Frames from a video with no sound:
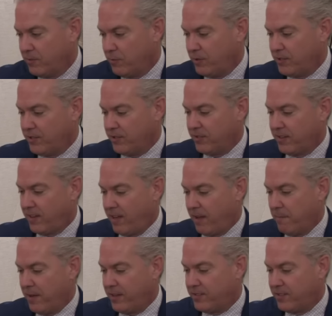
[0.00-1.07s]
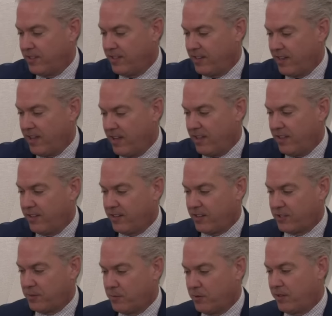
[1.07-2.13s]
which is uh, makes the, the
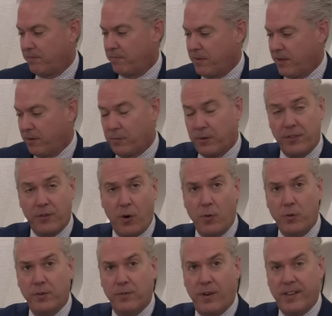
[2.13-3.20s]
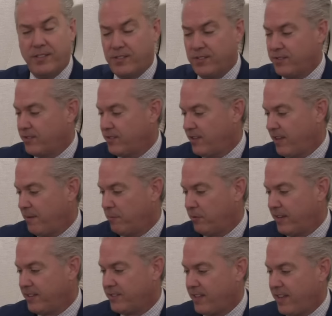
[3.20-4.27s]
customer be able to bring their own devices and
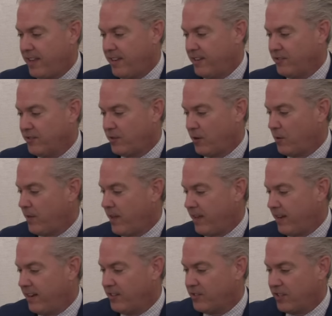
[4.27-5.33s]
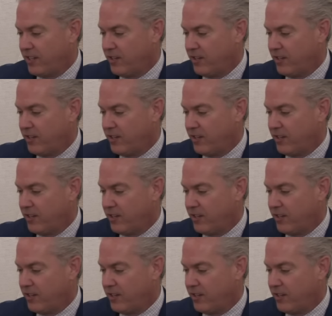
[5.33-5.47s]
place that and stow that. And it's